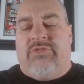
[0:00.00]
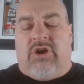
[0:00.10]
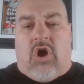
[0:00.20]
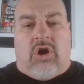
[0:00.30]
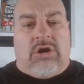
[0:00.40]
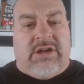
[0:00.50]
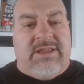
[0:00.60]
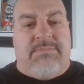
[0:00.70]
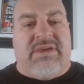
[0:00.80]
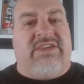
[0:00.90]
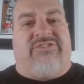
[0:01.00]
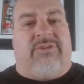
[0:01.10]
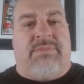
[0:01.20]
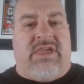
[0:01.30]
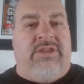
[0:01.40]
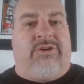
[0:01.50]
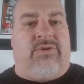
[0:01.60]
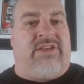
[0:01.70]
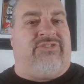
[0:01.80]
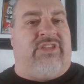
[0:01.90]
there are going to be some
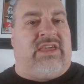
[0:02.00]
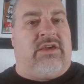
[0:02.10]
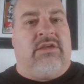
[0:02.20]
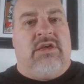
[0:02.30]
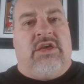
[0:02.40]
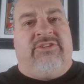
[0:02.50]
interesting